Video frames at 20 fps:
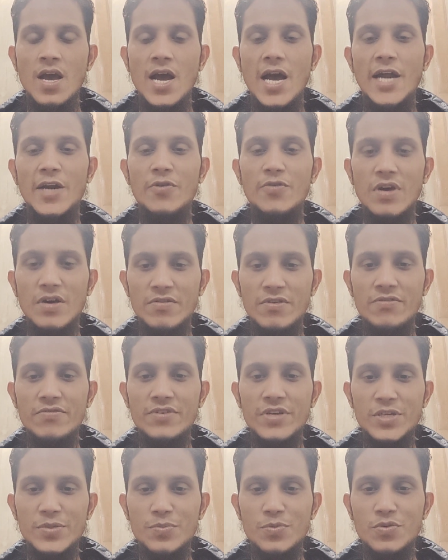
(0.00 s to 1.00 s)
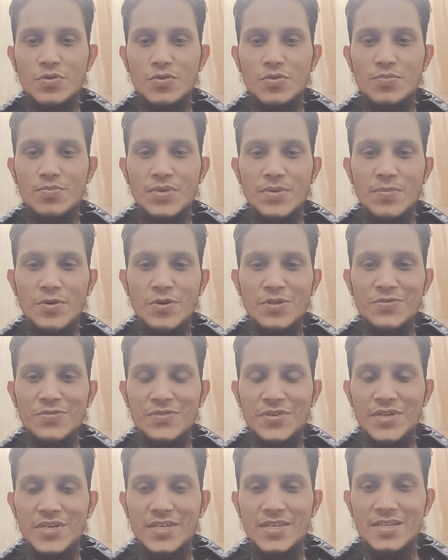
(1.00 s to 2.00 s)
I do have a Facebook group,
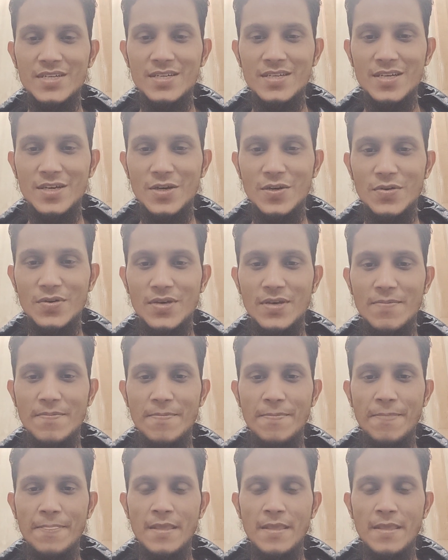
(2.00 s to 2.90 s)
BIMosphere, okay,